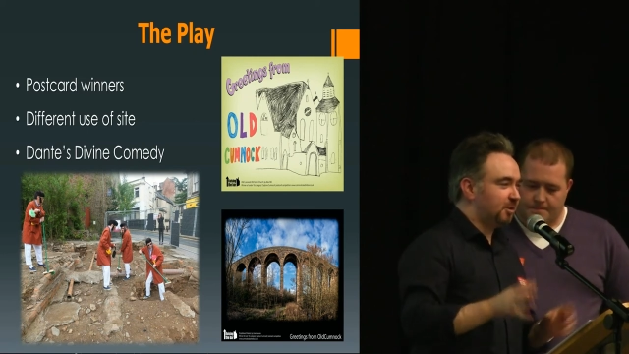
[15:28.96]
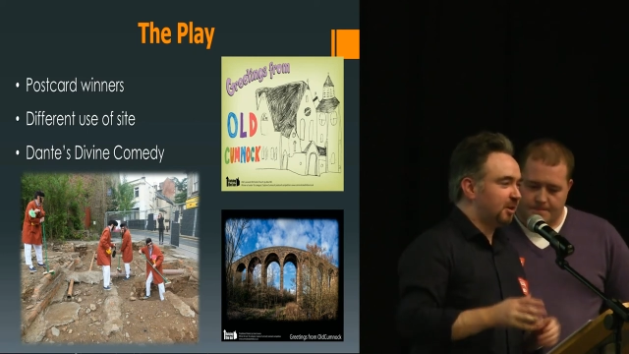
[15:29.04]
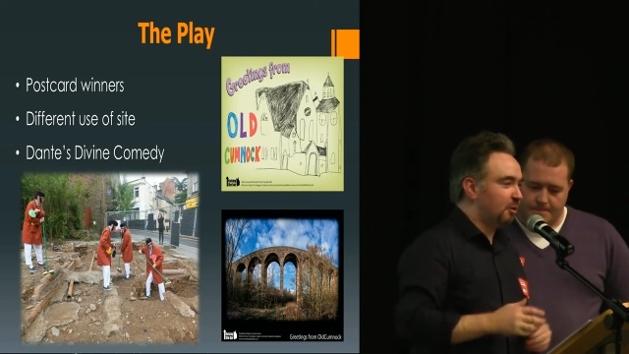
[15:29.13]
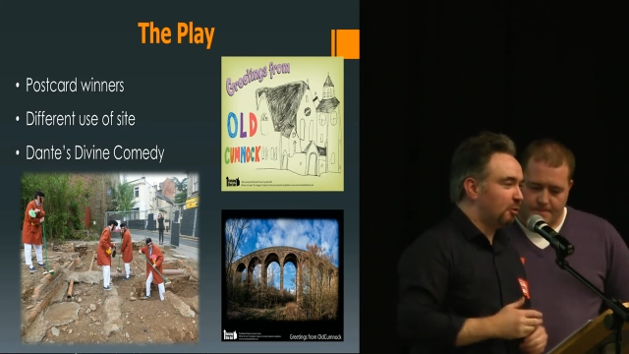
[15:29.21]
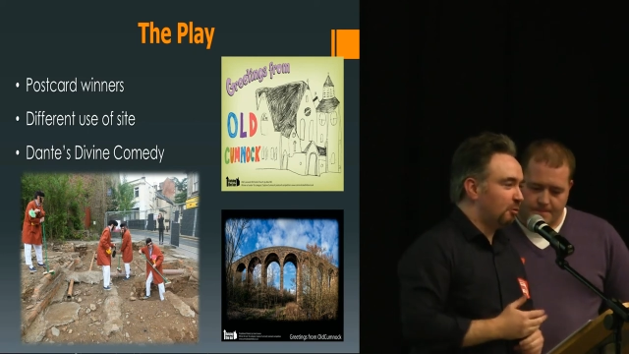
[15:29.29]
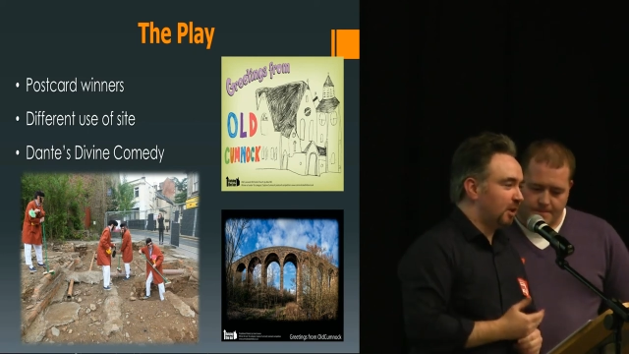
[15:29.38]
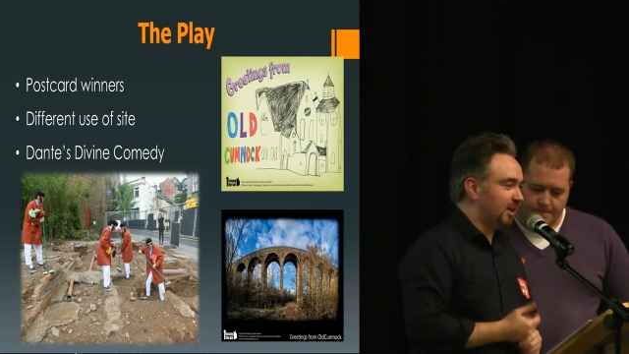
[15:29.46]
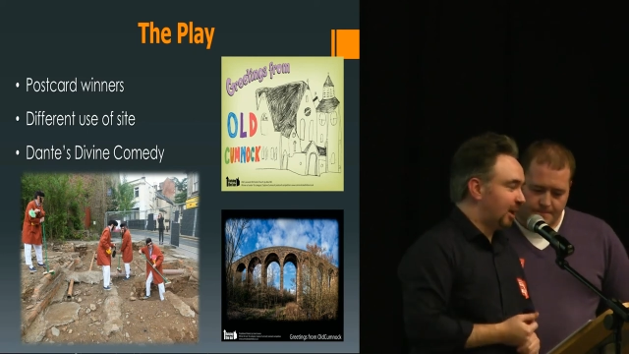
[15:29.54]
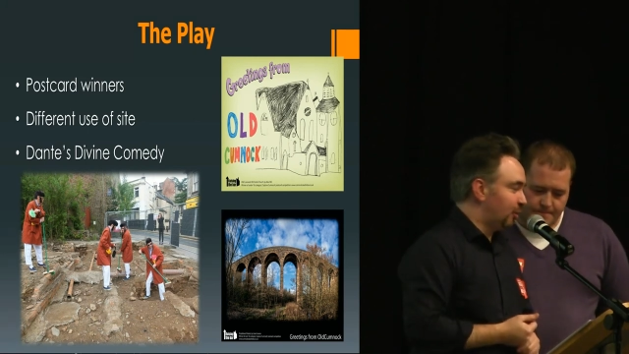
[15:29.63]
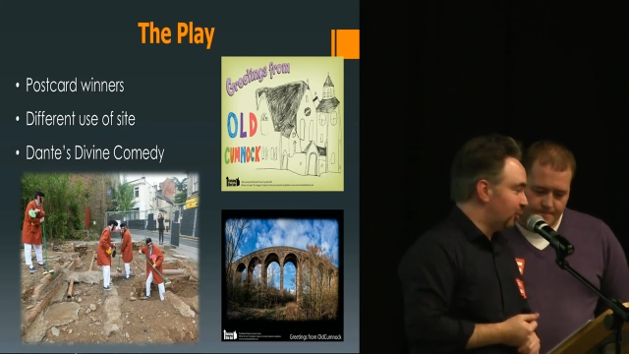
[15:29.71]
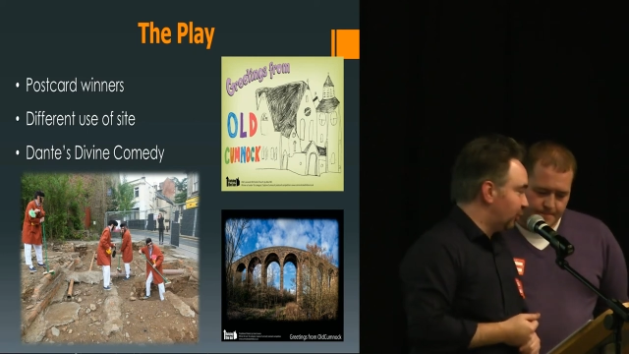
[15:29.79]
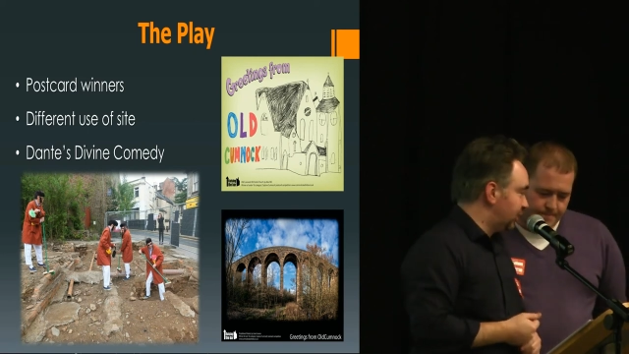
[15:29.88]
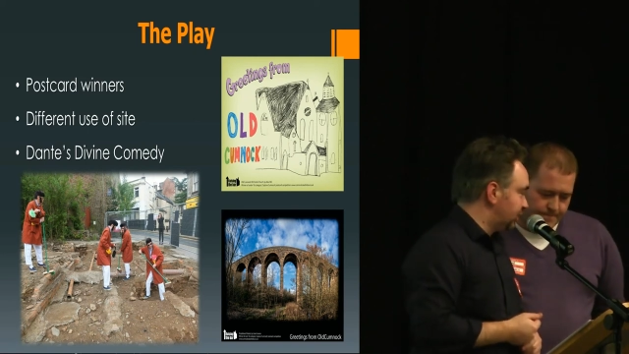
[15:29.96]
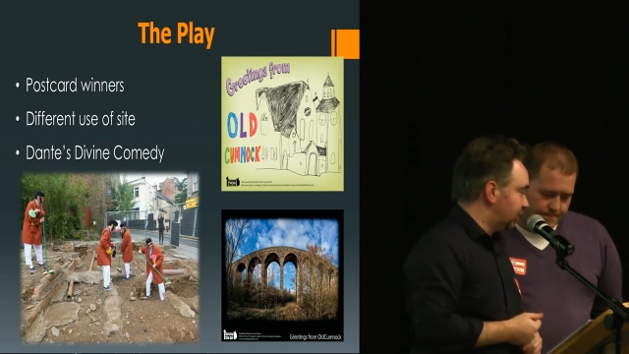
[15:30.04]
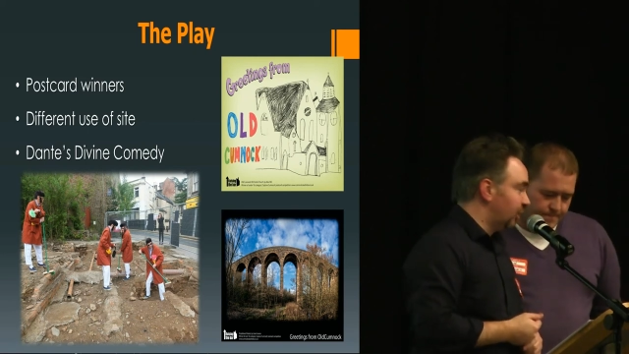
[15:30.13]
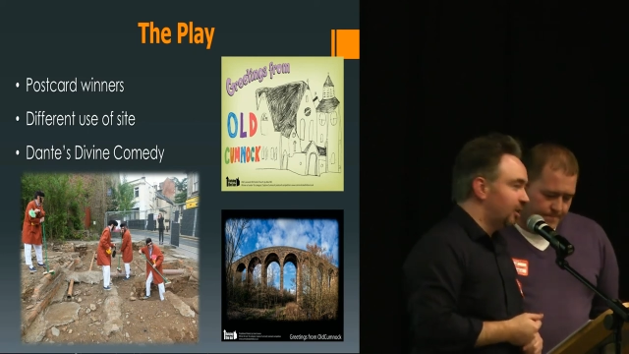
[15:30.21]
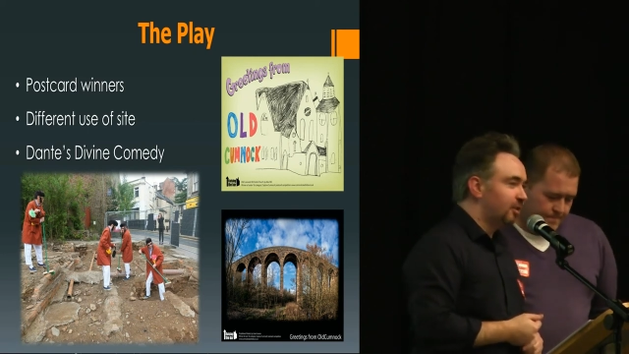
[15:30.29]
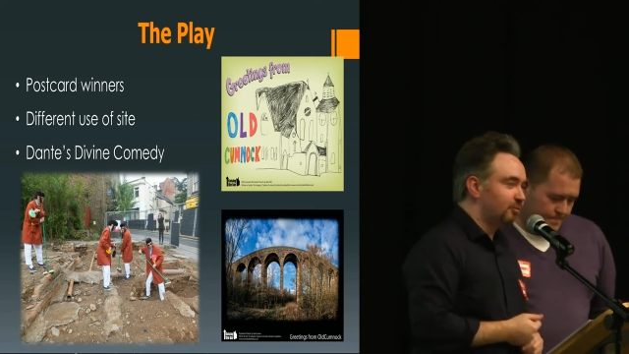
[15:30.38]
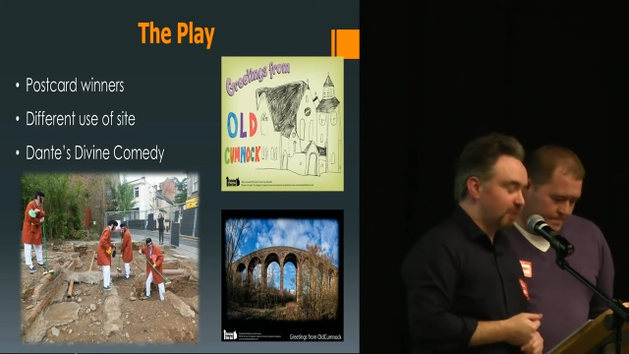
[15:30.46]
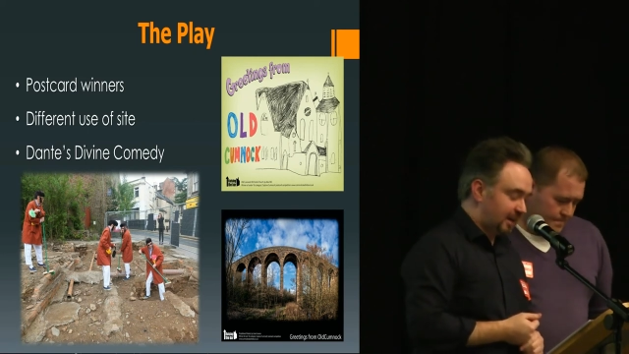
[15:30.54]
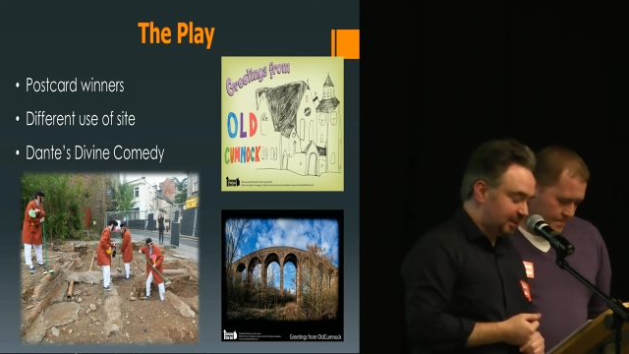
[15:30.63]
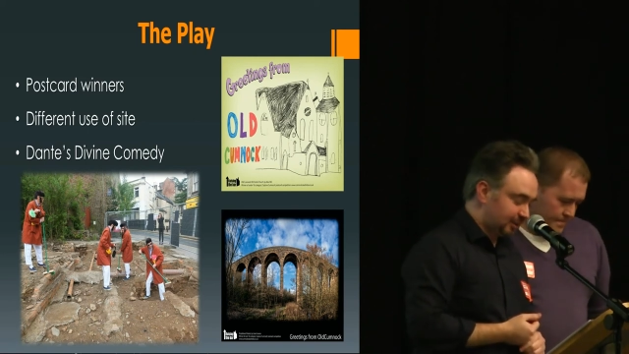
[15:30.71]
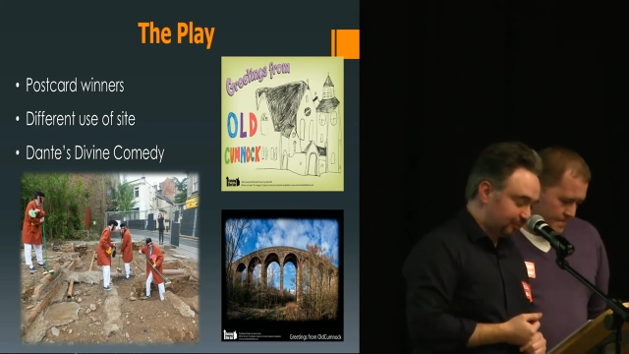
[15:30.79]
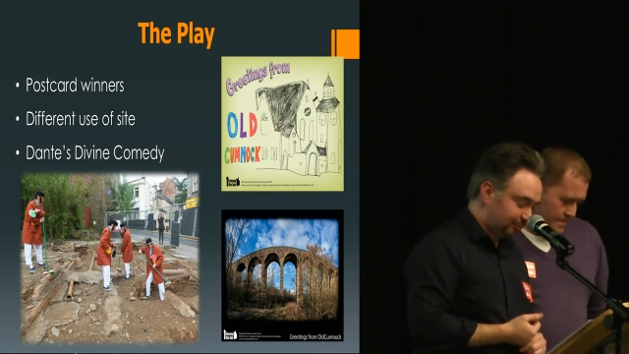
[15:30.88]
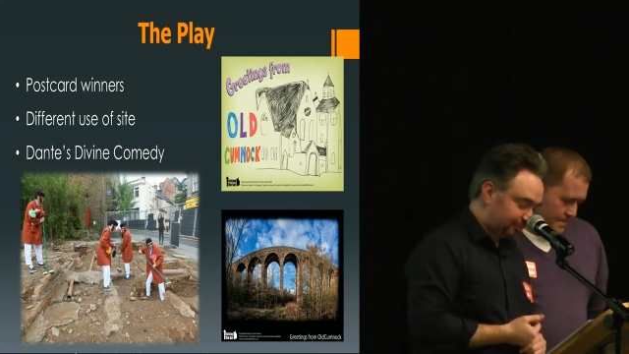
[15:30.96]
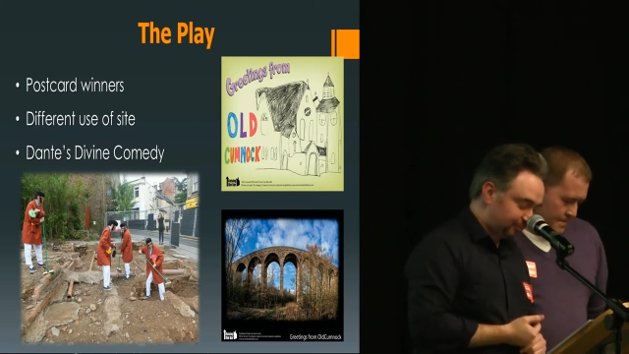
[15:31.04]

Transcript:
Speaker 1: would call a down on his luck writer.